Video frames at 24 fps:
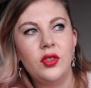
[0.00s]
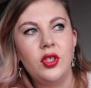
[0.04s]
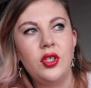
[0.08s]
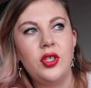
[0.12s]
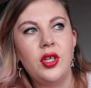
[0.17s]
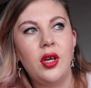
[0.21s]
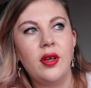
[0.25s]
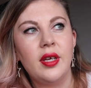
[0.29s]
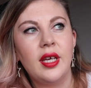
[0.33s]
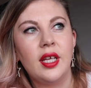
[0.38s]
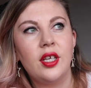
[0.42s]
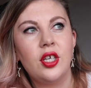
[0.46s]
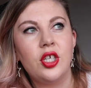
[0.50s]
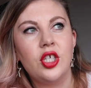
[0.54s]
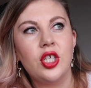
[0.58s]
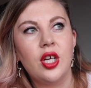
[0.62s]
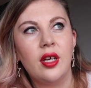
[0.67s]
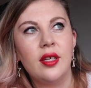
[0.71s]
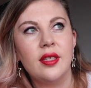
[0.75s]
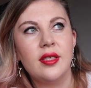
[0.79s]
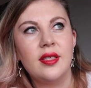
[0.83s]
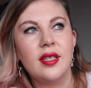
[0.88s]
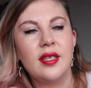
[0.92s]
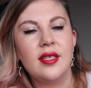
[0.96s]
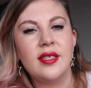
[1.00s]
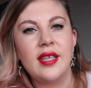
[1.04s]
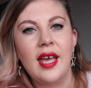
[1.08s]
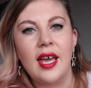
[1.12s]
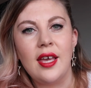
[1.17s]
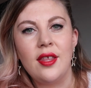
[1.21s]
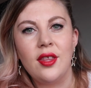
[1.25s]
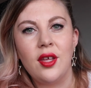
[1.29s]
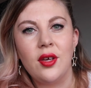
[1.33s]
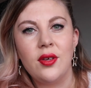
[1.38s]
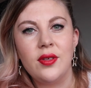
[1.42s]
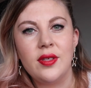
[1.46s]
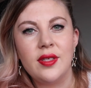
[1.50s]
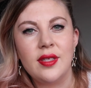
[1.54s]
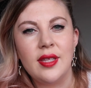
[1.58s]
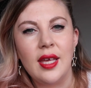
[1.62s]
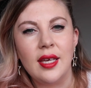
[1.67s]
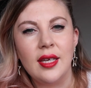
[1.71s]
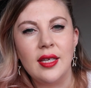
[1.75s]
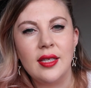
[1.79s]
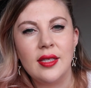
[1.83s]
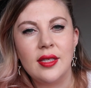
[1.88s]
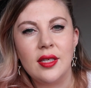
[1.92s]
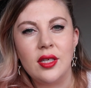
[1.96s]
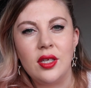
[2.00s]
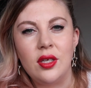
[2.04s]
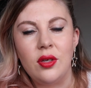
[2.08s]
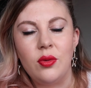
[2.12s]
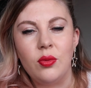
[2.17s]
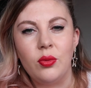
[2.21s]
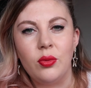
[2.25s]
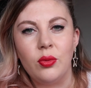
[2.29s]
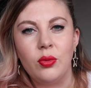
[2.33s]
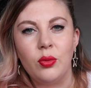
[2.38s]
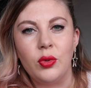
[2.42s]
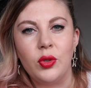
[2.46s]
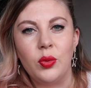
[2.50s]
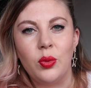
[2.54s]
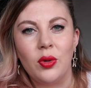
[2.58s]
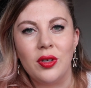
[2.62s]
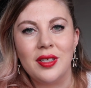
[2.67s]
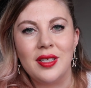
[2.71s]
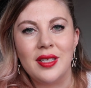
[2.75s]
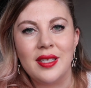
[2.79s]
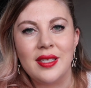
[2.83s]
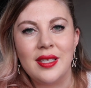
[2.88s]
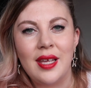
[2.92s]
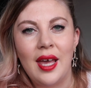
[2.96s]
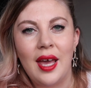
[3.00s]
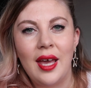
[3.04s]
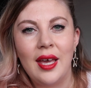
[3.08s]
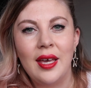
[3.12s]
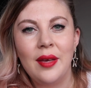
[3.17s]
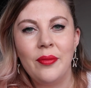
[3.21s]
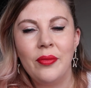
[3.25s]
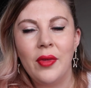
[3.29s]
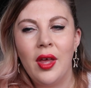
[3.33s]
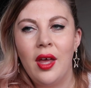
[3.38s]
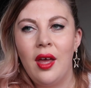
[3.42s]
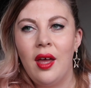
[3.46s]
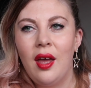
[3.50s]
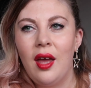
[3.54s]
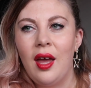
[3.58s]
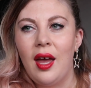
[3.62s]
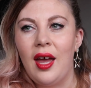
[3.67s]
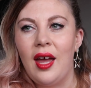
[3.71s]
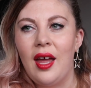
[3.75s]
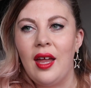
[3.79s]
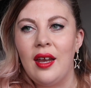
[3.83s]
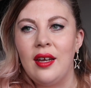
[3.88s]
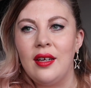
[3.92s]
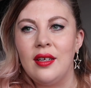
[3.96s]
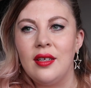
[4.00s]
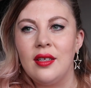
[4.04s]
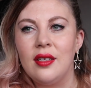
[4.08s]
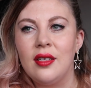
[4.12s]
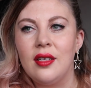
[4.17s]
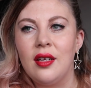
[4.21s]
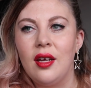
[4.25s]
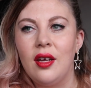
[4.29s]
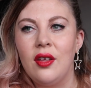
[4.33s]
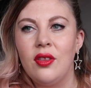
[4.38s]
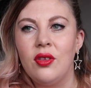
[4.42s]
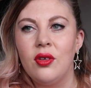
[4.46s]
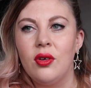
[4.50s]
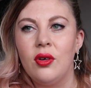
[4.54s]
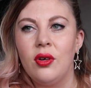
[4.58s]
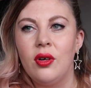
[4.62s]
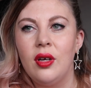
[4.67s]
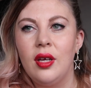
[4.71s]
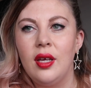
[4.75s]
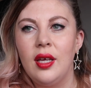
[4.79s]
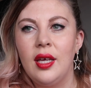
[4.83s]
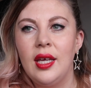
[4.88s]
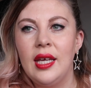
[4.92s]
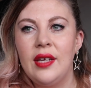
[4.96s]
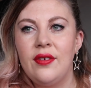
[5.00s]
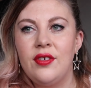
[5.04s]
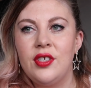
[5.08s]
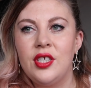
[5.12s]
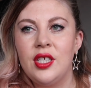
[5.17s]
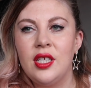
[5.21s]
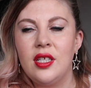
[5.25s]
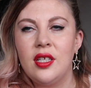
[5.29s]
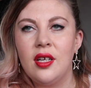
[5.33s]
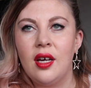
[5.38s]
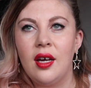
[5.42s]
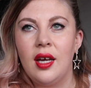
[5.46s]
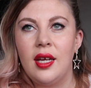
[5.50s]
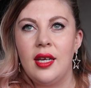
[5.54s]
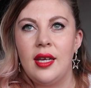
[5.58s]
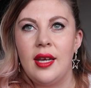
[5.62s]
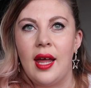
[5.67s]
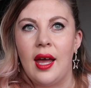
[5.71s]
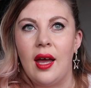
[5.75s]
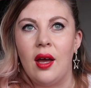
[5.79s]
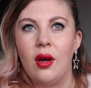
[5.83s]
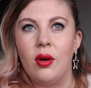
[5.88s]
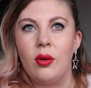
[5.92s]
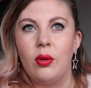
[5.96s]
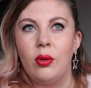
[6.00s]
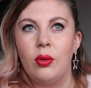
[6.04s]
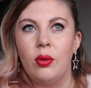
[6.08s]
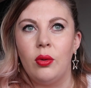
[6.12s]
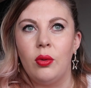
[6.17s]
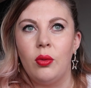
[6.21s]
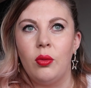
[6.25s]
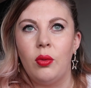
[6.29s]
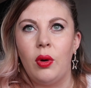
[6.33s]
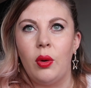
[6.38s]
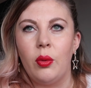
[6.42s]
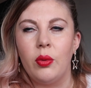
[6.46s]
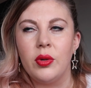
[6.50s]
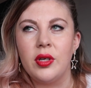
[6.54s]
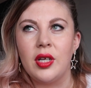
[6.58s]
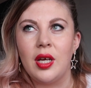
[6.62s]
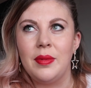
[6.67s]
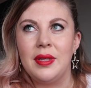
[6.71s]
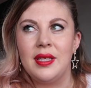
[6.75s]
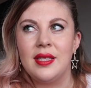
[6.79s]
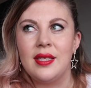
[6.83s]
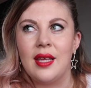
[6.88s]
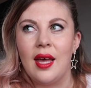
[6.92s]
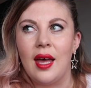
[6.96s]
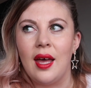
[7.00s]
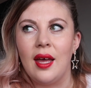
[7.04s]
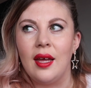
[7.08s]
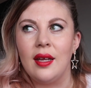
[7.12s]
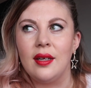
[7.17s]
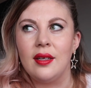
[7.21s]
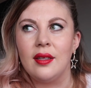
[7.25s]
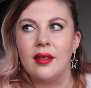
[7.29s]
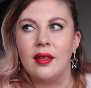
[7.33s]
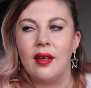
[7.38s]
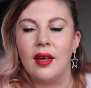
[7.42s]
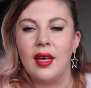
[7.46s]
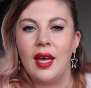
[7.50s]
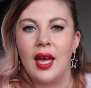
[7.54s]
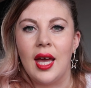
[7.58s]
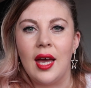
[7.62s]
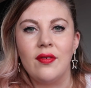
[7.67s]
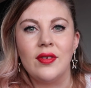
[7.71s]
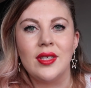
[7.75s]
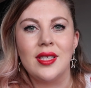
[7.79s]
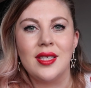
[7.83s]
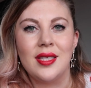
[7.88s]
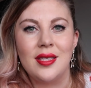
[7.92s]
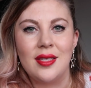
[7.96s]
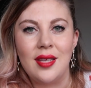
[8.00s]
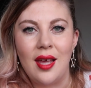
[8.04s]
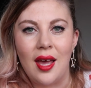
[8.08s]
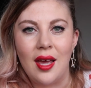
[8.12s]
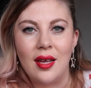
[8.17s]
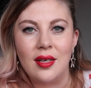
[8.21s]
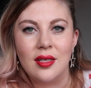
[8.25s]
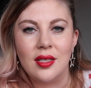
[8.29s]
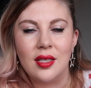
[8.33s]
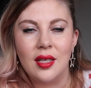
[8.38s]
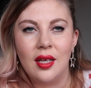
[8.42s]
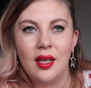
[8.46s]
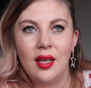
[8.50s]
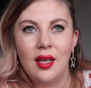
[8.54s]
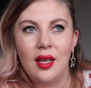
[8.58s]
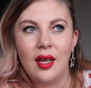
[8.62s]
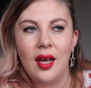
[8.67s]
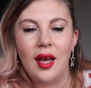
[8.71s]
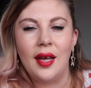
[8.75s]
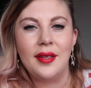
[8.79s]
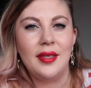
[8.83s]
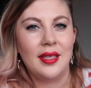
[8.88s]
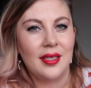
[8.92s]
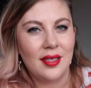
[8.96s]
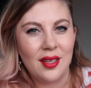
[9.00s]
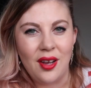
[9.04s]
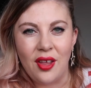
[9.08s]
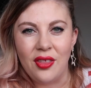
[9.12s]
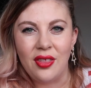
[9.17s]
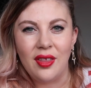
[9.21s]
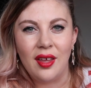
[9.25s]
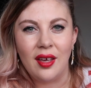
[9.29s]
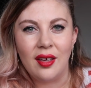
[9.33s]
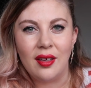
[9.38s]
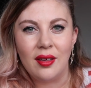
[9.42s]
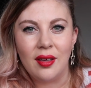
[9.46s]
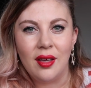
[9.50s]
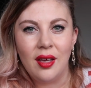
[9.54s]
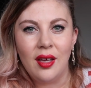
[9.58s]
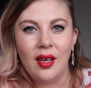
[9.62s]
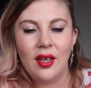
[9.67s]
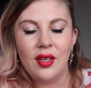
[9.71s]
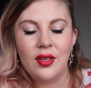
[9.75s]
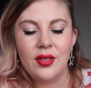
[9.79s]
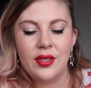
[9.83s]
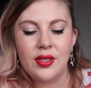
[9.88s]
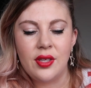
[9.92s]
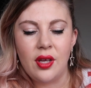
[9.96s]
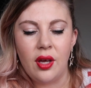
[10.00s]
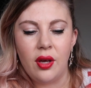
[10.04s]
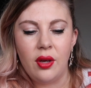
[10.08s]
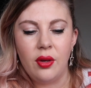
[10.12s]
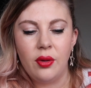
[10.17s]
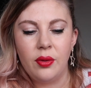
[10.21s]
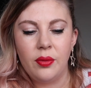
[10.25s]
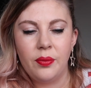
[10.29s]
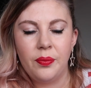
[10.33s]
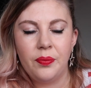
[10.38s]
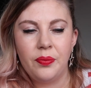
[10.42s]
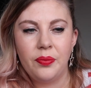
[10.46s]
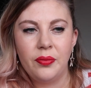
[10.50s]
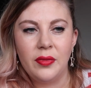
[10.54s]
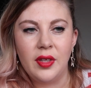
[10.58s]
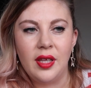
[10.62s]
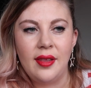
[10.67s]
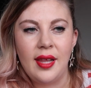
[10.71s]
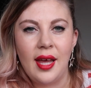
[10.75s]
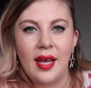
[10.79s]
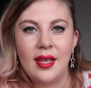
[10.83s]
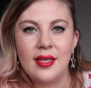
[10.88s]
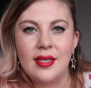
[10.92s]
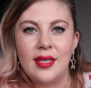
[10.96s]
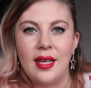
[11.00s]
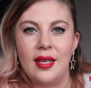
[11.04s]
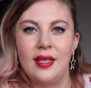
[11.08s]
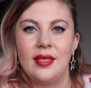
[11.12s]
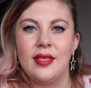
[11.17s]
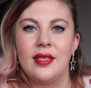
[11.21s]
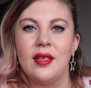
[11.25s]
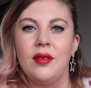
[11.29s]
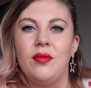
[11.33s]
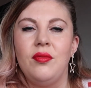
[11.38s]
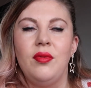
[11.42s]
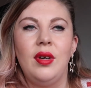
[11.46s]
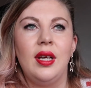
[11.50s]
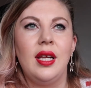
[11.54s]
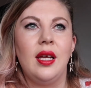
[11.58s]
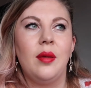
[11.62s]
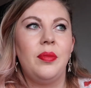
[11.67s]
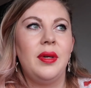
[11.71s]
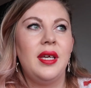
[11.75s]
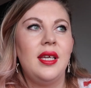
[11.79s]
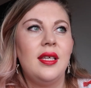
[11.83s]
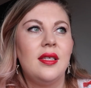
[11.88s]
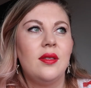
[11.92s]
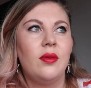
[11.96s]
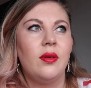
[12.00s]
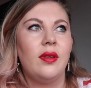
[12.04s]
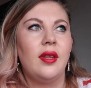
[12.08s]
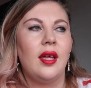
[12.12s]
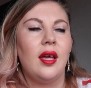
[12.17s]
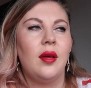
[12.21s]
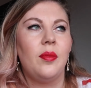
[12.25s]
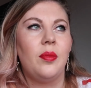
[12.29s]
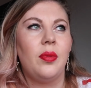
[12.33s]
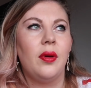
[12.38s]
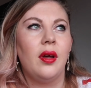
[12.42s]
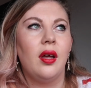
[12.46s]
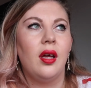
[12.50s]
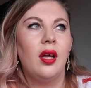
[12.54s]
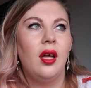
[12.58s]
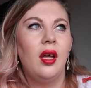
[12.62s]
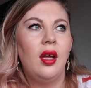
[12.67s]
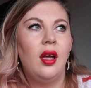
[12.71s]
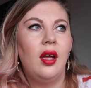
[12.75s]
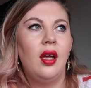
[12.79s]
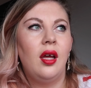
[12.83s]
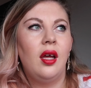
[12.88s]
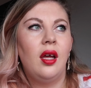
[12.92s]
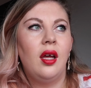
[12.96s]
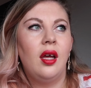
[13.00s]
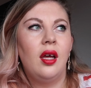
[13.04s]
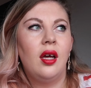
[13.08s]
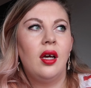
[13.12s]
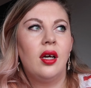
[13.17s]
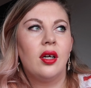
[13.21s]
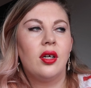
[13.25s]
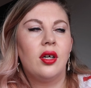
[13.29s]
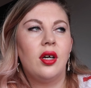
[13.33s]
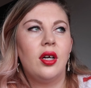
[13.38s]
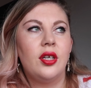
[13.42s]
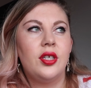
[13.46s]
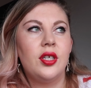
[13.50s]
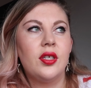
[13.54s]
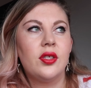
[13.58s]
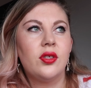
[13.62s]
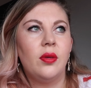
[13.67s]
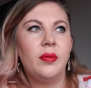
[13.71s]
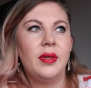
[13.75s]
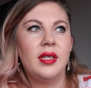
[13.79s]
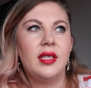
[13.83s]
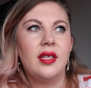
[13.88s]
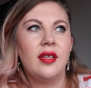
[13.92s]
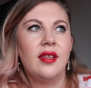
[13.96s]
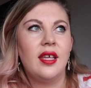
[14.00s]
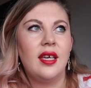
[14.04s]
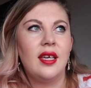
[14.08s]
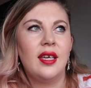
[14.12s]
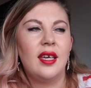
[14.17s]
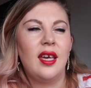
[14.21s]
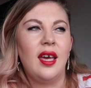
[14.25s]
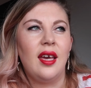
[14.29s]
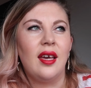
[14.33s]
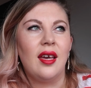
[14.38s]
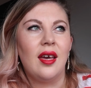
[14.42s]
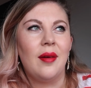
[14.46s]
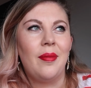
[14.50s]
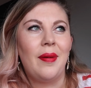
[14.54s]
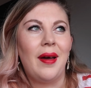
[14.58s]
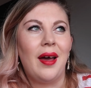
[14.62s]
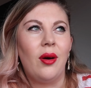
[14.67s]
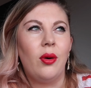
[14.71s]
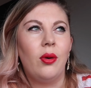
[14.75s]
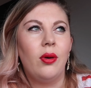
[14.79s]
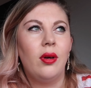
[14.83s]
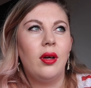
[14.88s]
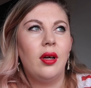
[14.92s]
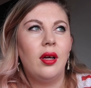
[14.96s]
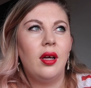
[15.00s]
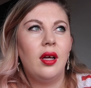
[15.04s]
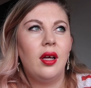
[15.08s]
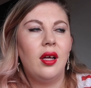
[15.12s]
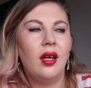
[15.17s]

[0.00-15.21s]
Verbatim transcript: you don't get a chance to say those things that you would want to say. And I thought, if she died now, what would I be sad that I haven't said? And there's nothing. So in that sense, I'm really at peace with it. But God, it just got me to thinking about